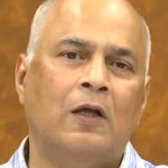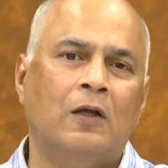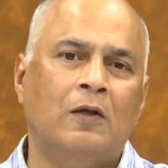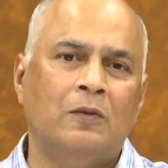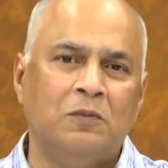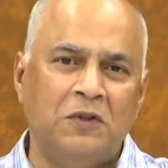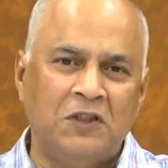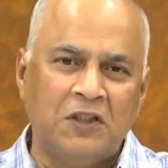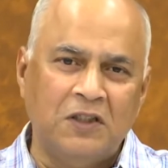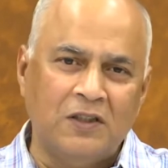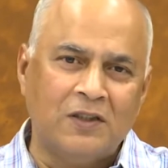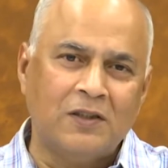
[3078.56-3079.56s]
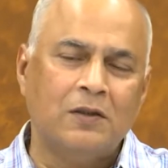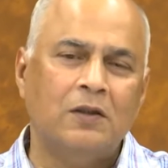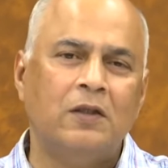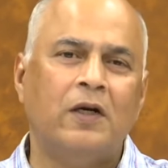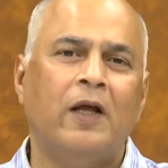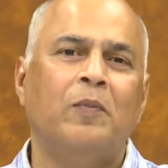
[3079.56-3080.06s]
which is
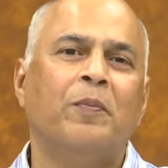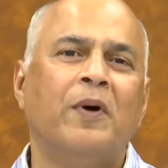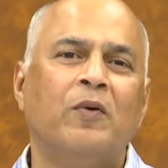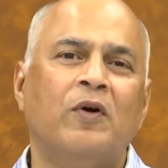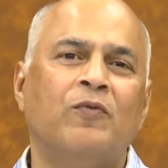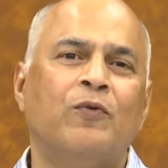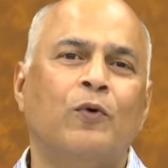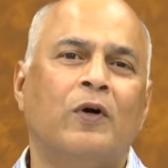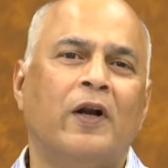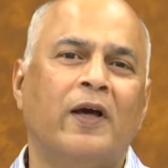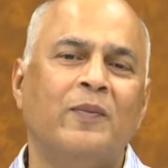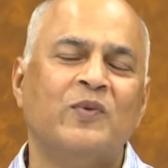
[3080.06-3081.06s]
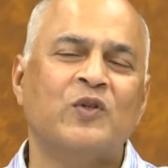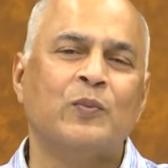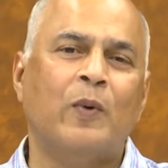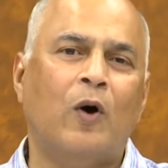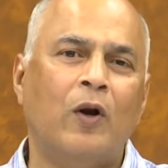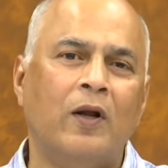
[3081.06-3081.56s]
10 power 4 times
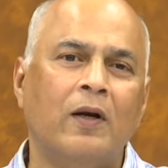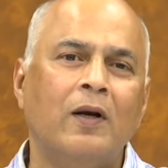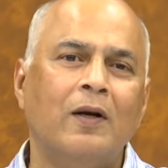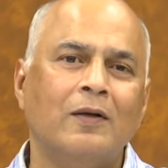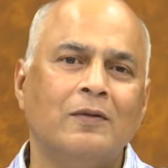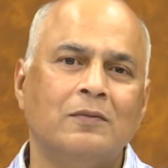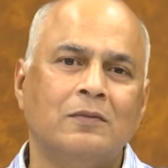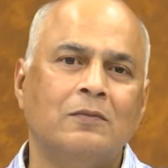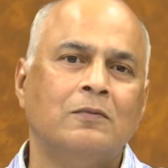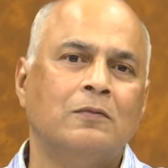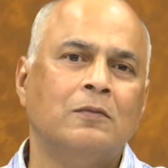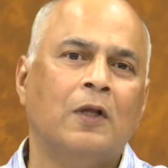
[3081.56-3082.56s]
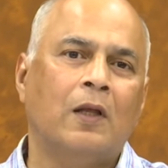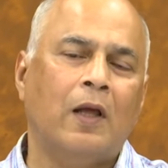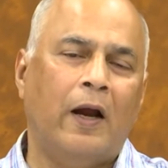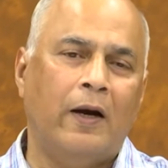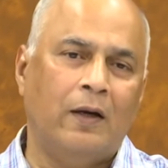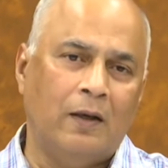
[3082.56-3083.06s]
smaller,
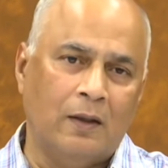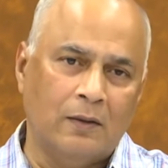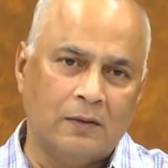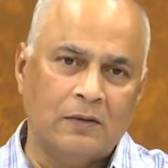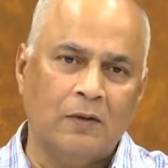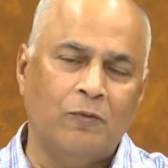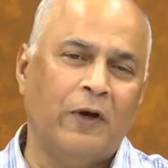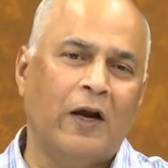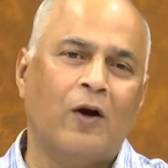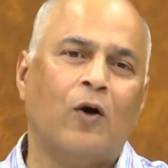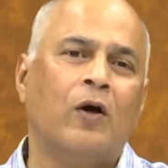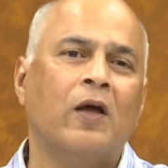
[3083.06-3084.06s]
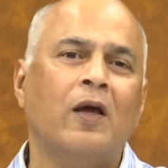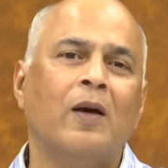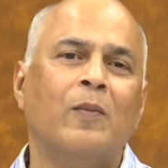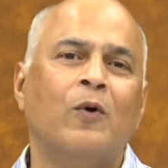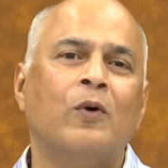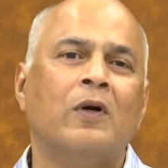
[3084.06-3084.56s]
and we are talking
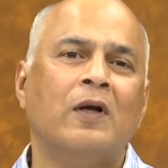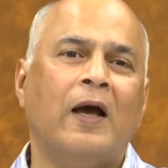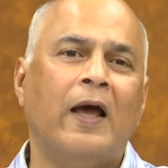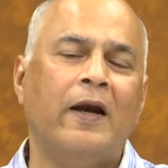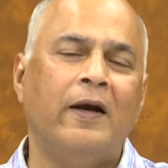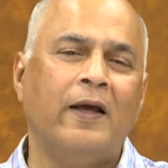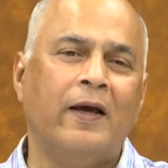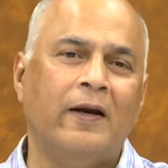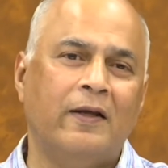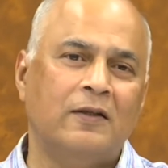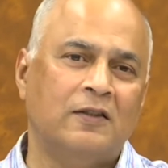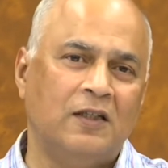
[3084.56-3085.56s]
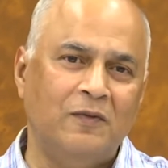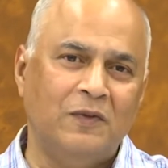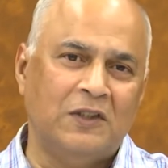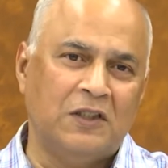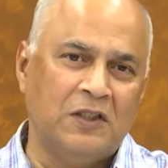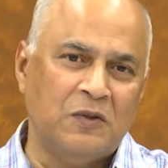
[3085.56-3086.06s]
about kinetic energy which
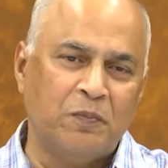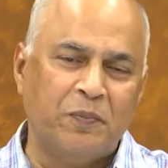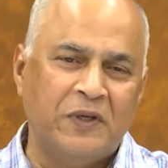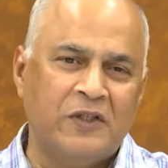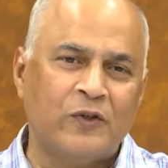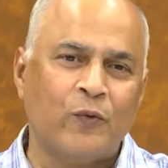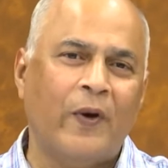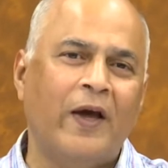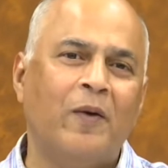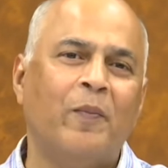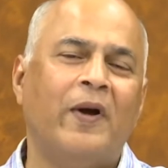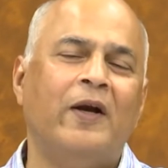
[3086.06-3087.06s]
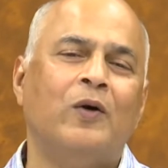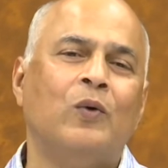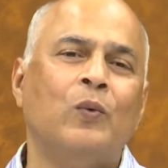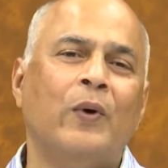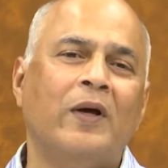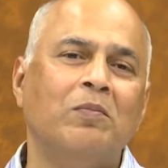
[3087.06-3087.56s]
is p square by
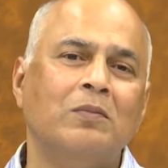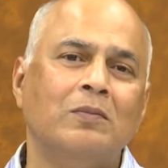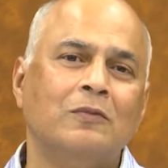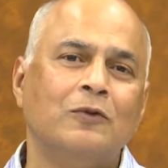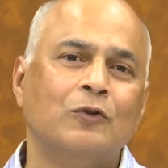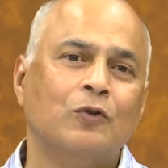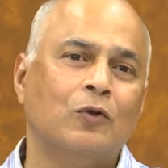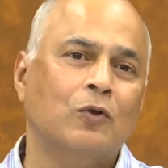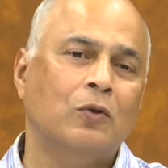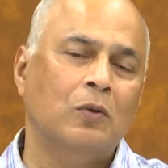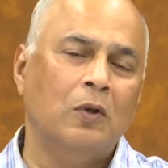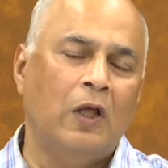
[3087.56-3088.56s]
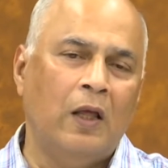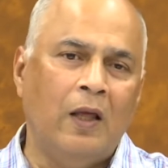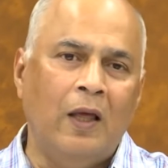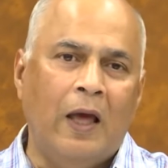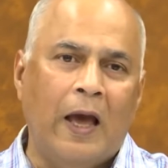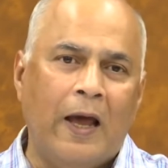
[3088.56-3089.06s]
2m. So,
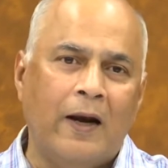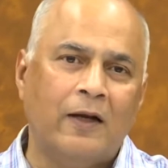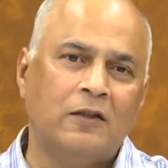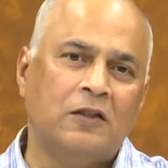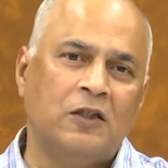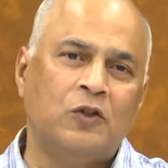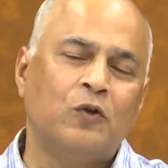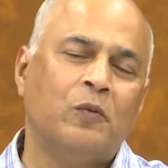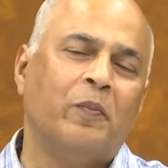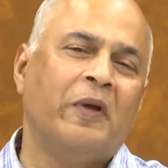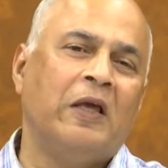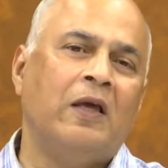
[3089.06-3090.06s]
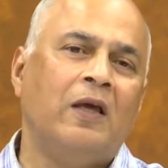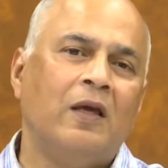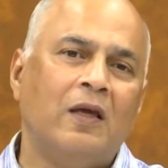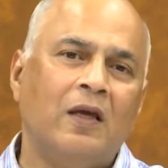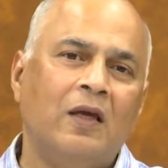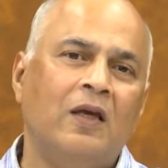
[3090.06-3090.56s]
energy should be
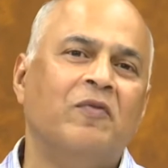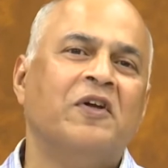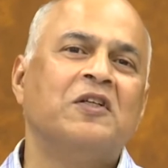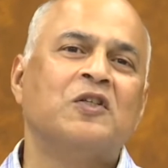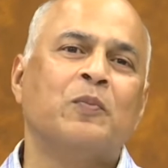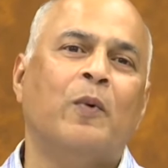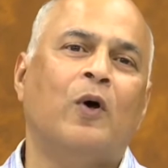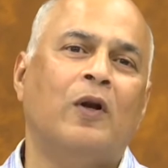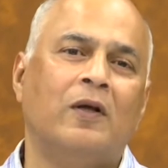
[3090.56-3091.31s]
even smaller,